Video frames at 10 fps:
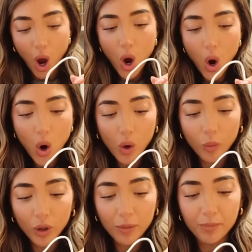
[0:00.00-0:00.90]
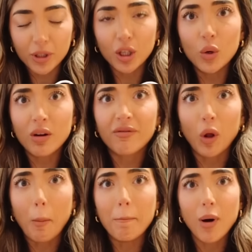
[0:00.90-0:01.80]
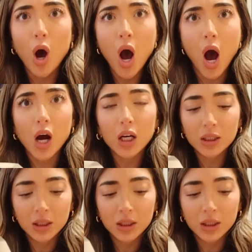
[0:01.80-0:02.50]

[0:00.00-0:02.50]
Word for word: Oh, what a beautiful box!